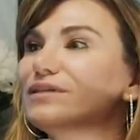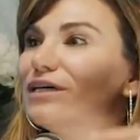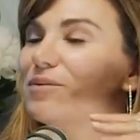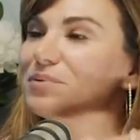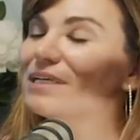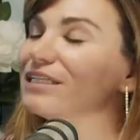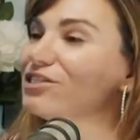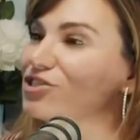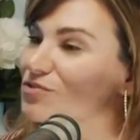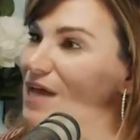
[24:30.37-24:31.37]
completely
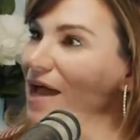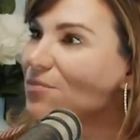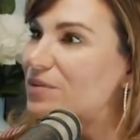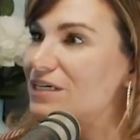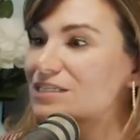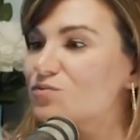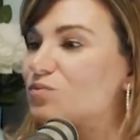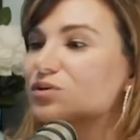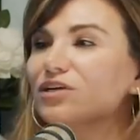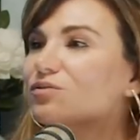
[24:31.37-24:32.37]
do that because
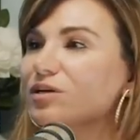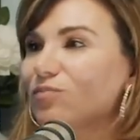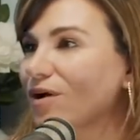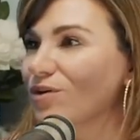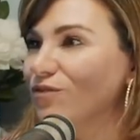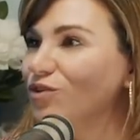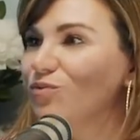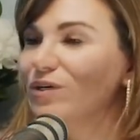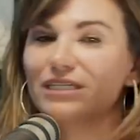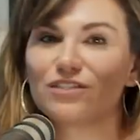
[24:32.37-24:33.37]
we're literally probably a few
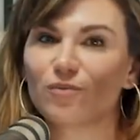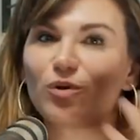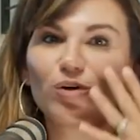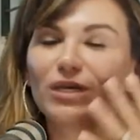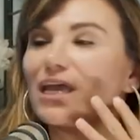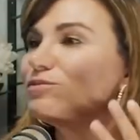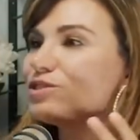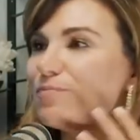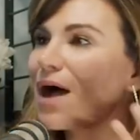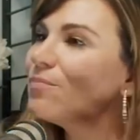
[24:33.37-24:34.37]
weeks from her being able
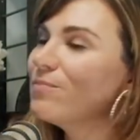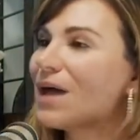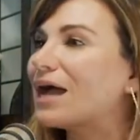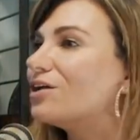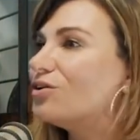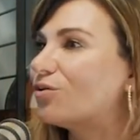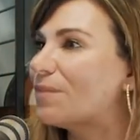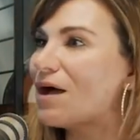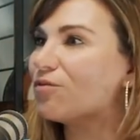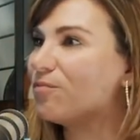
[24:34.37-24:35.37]
to pop it back in her
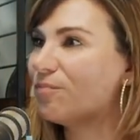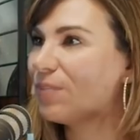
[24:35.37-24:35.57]
mouth